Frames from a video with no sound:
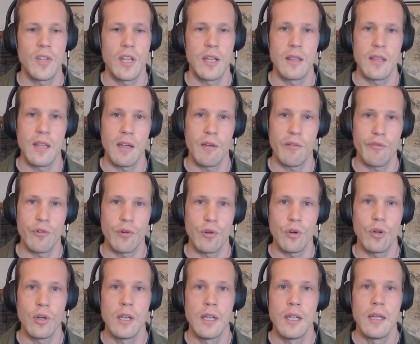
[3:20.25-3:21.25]
and
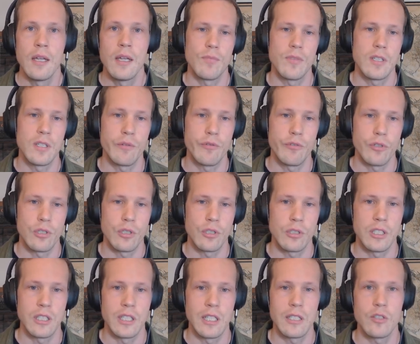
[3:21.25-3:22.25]
therefore the
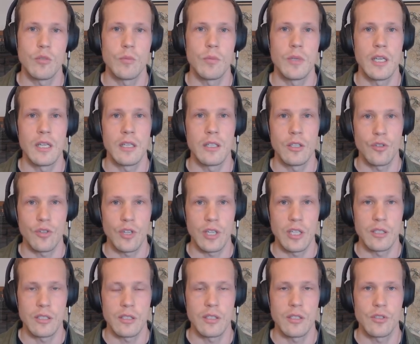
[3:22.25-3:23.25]
difficulty needs to be
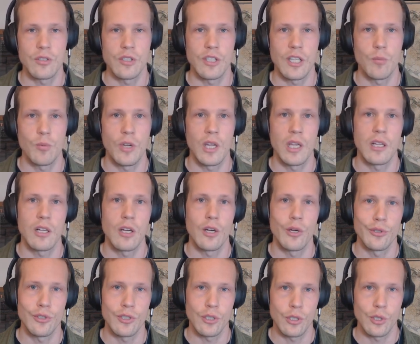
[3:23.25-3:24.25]
increased so that we get
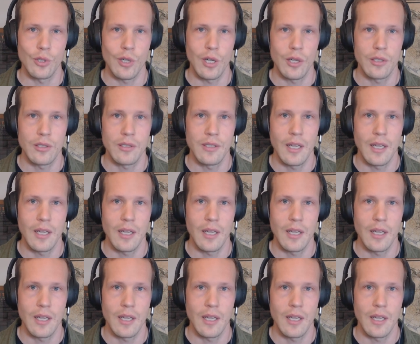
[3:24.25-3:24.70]
closer to our